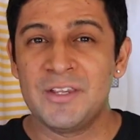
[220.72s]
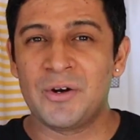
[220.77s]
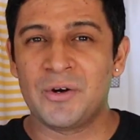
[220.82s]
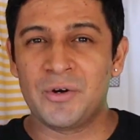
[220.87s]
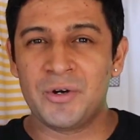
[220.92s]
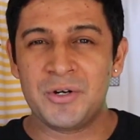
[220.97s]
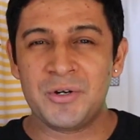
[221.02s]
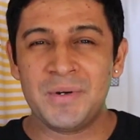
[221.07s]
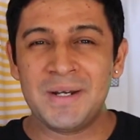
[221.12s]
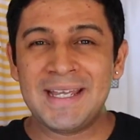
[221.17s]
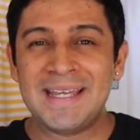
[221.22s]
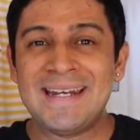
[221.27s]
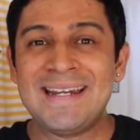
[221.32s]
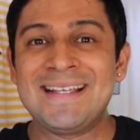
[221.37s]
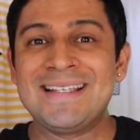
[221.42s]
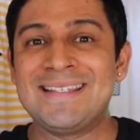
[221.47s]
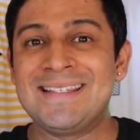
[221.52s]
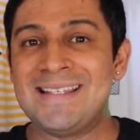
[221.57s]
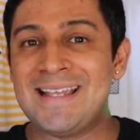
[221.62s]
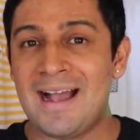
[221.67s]
they're ordering an
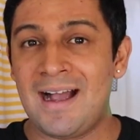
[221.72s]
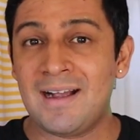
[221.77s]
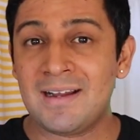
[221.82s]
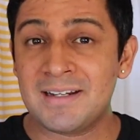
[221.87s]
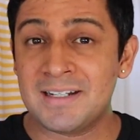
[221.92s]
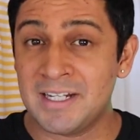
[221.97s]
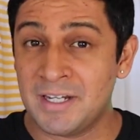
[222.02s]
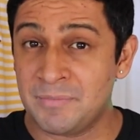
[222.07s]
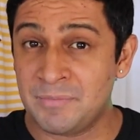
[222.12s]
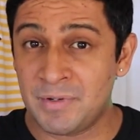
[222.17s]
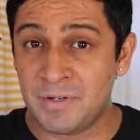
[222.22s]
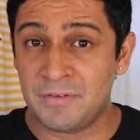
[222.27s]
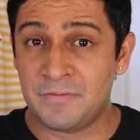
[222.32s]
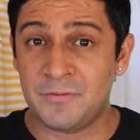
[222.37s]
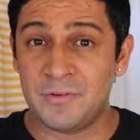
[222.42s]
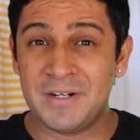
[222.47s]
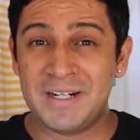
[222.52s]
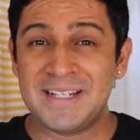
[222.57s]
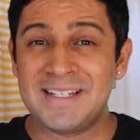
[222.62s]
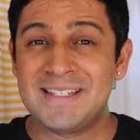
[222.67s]
exact number
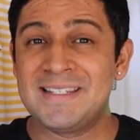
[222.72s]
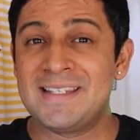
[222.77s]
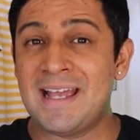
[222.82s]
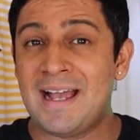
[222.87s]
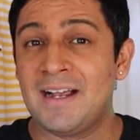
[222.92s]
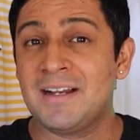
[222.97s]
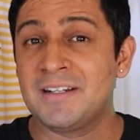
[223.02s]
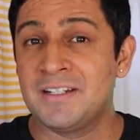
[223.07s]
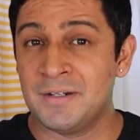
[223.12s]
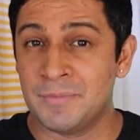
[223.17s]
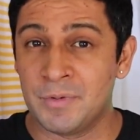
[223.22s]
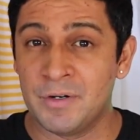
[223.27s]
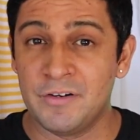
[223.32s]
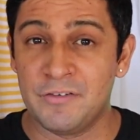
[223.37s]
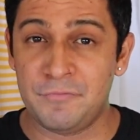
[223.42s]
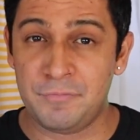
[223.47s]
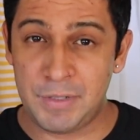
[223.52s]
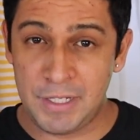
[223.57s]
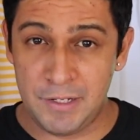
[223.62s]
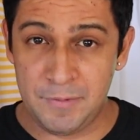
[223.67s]
for an exact number
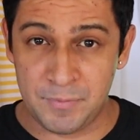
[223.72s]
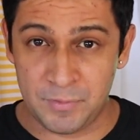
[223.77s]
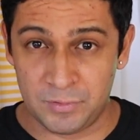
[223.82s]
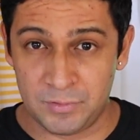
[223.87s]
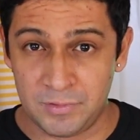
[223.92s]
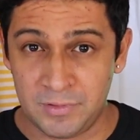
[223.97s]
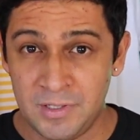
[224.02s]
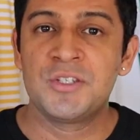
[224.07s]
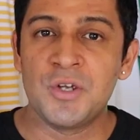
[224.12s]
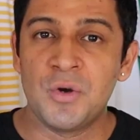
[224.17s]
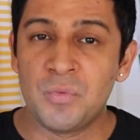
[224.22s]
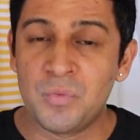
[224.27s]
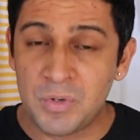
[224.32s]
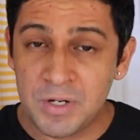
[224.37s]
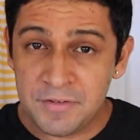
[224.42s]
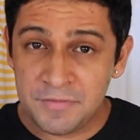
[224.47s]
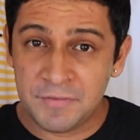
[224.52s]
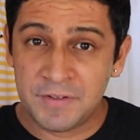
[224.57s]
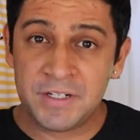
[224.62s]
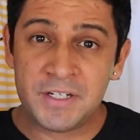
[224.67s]
of people. So
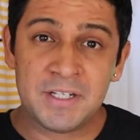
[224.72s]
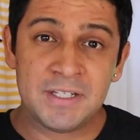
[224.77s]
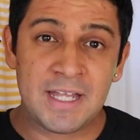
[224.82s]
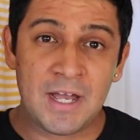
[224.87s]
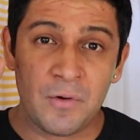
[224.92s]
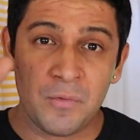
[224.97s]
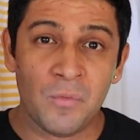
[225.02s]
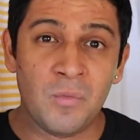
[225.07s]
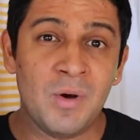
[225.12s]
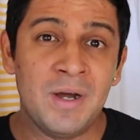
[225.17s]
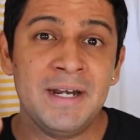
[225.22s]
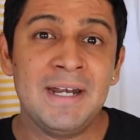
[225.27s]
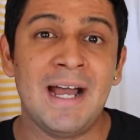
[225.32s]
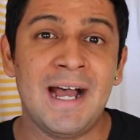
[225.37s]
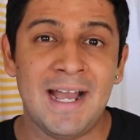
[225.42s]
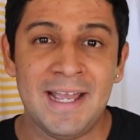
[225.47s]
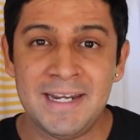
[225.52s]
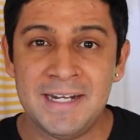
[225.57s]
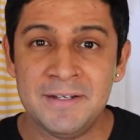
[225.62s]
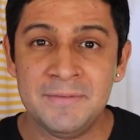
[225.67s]
refunding that one
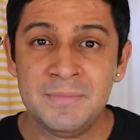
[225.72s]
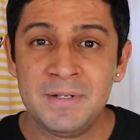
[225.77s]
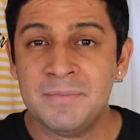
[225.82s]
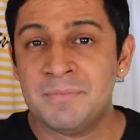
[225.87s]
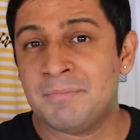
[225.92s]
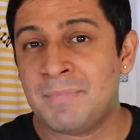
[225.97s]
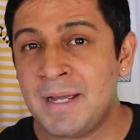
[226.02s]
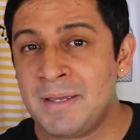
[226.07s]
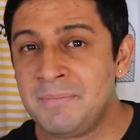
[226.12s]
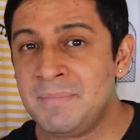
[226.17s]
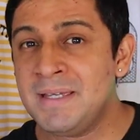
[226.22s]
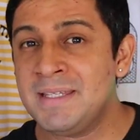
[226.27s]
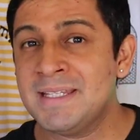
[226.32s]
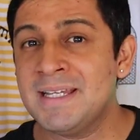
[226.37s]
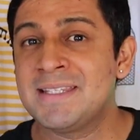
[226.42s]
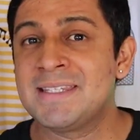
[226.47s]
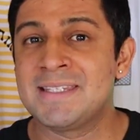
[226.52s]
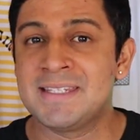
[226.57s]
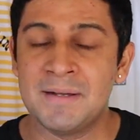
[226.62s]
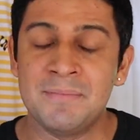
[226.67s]
item might mean
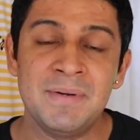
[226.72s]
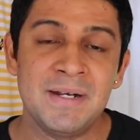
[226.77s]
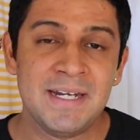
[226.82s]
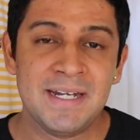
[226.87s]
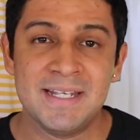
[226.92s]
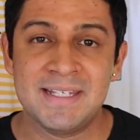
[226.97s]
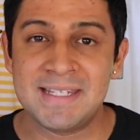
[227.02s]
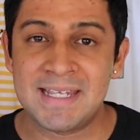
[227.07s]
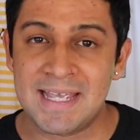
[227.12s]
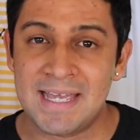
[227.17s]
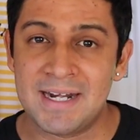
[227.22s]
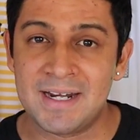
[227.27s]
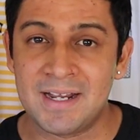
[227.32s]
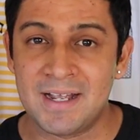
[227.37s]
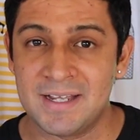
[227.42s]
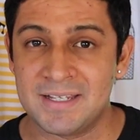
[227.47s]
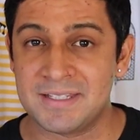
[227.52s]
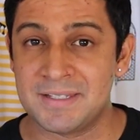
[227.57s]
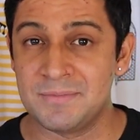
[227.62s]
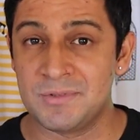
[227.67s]
that somebody doesn't get a
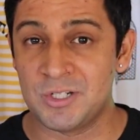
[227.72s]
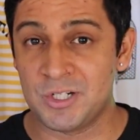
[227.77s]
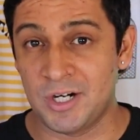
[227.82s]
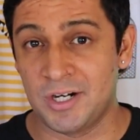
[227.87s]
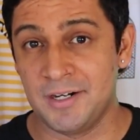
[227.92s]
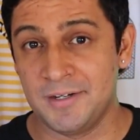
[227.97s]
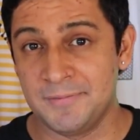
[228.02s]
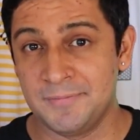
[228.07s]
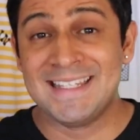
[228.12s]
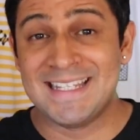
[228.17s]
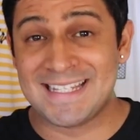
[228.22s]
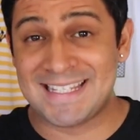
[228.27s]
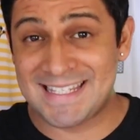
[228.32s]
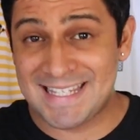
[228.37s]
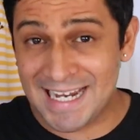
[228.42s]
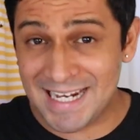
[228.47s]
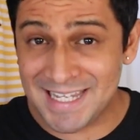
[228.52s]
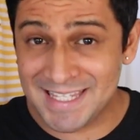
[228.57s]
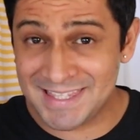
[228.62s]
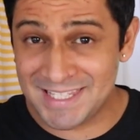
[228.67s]
custom shirt. The
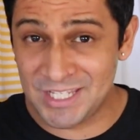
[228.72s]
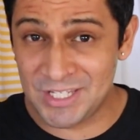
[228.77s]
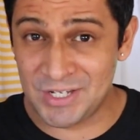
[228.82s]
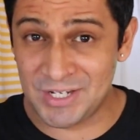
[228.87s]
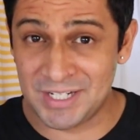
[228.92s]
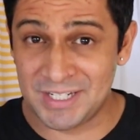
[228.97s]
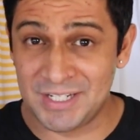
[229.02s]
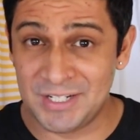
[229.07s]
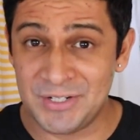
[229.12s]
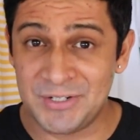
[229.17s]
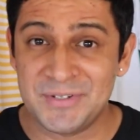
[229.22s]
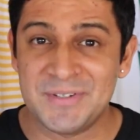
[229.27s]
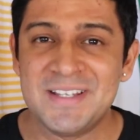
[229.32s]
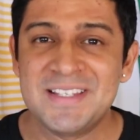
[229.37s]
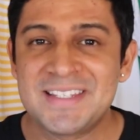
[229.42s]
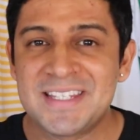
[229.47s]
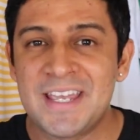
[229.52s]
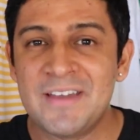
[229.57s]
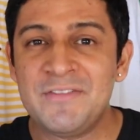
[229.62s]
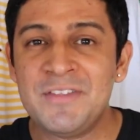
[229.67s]
second thing you can do
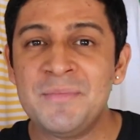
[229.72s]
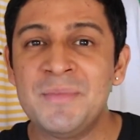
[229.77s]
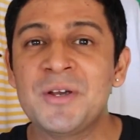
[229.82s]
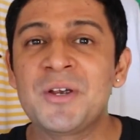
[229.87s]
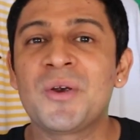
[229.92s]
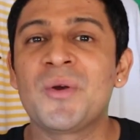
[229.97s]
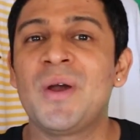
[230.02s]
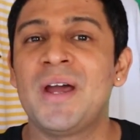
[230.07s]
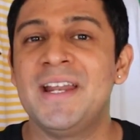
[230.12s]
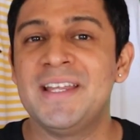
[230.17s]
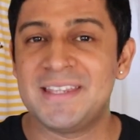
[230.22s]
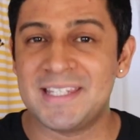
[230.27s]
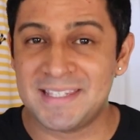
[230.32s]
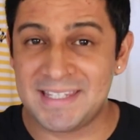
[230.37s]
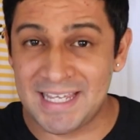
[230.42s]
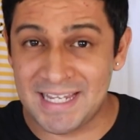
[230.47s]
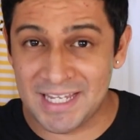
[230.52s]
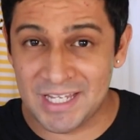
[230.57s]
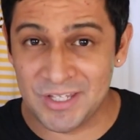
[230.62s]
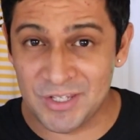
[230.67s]
is give them a credit that
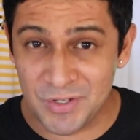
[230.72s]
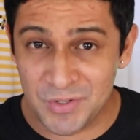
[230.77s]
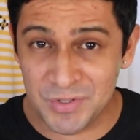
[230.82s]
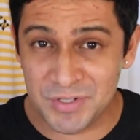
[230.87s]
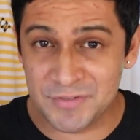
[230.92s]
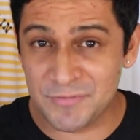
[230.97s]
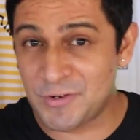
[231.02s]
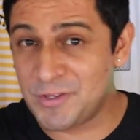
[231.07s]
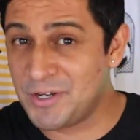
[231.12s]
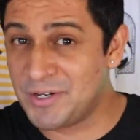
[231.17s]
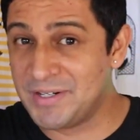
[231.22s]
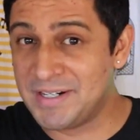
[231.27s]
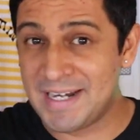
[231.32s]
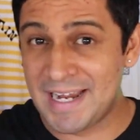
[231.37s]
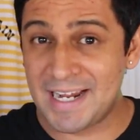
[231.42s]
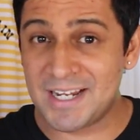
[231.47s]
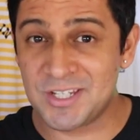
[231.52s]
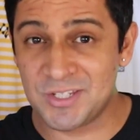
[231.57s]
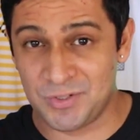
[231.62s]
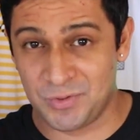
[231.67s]
they can use for their
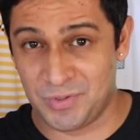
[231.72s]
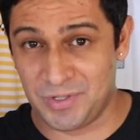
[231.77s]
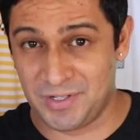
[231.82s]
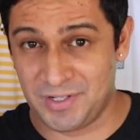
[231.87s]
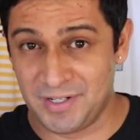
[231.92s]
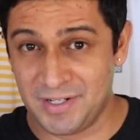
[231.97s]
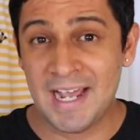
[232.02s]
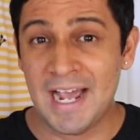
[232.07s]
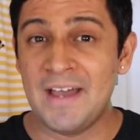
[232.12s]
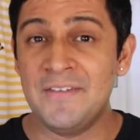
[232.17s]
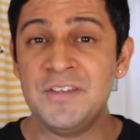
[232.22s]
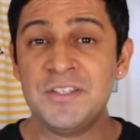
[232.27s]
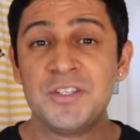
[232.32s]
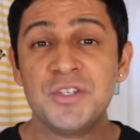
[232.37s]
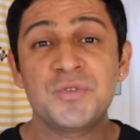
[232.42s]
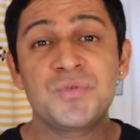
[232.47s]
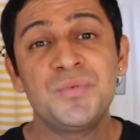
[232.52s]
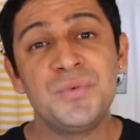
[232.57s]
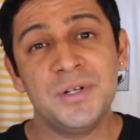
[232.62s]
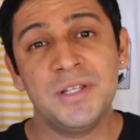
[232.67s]
next order. And this
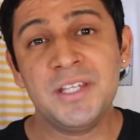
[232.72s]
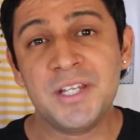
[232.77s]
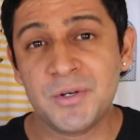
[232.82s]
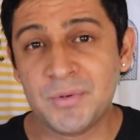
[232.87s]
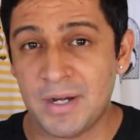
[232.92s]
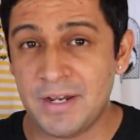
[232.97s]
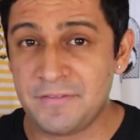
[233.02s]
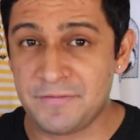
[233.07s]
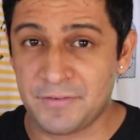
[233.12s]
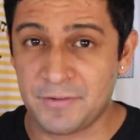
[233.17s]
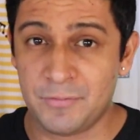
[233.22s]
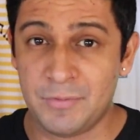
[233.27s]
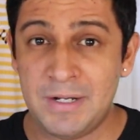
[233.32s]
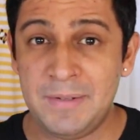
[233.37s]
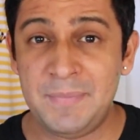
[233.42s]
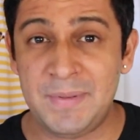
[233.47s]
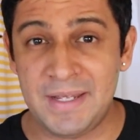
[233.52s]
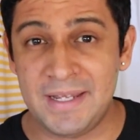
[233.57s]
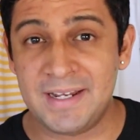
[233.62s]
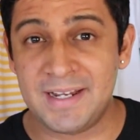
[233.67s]
is really great for
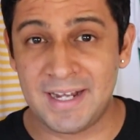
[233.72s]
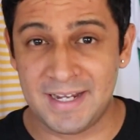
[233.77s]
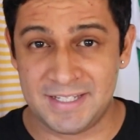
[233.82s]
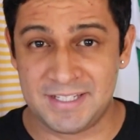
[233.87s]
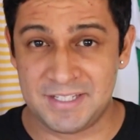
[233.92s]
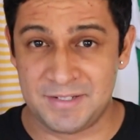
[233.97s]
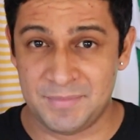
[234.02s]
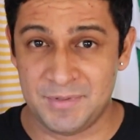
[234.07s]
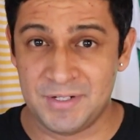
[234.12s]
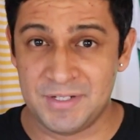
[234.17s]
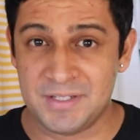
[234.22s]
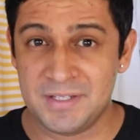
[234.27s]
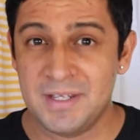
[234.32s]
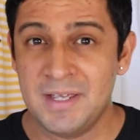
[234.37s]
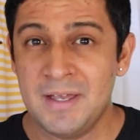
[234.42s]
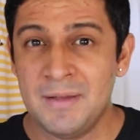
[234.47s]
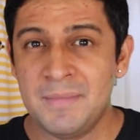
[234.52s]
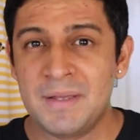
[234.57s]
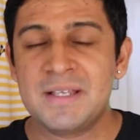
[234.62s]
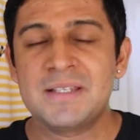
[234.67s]
repeat customers
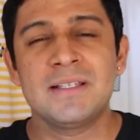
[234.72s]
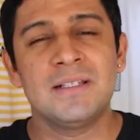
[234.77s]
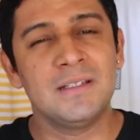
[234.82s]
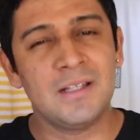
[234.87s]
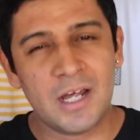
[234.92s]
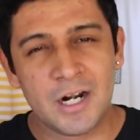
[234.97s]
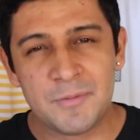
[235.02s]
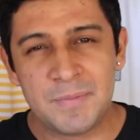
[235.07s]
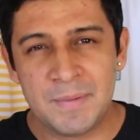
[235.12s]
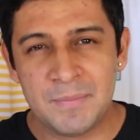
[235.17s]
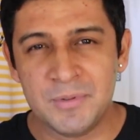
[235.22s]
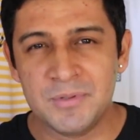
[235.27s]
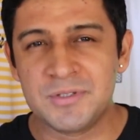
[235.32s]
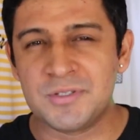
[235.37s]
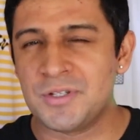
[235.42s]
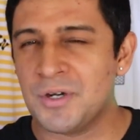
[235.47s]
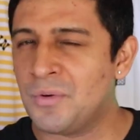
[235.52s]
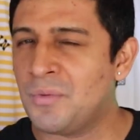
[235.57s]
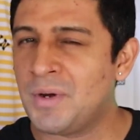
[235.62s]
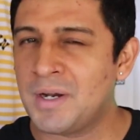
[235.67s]
because a lot of people
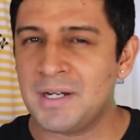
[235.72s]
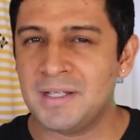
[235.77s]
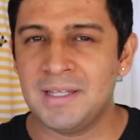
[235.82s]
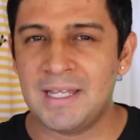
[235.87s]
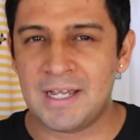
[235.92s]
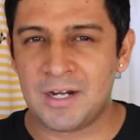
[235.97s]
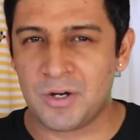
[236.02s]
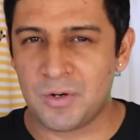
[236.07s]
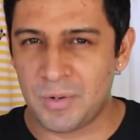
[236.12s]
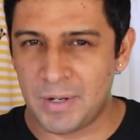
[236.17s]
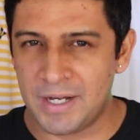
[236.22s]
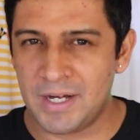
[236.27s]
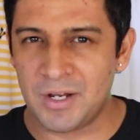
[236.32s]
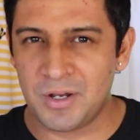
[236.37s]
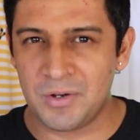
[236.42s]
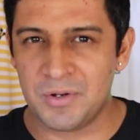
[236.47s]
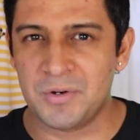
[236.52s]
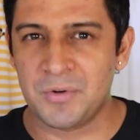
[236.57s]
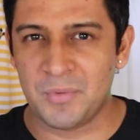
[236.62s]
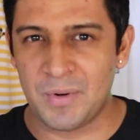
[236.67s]
don't want to let credit
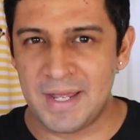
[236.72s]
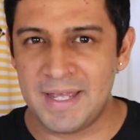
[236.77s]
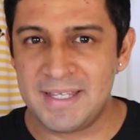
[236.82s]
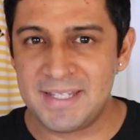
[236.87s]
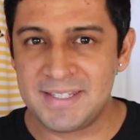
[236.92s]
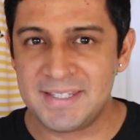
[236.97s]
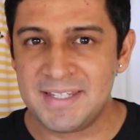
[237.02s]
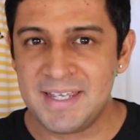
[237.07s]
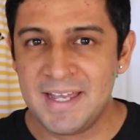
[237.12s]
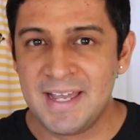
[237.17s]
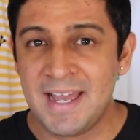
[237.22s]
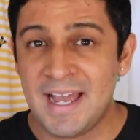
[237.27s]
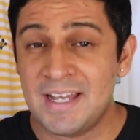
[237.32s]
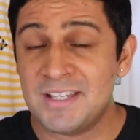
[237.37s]
go to waste.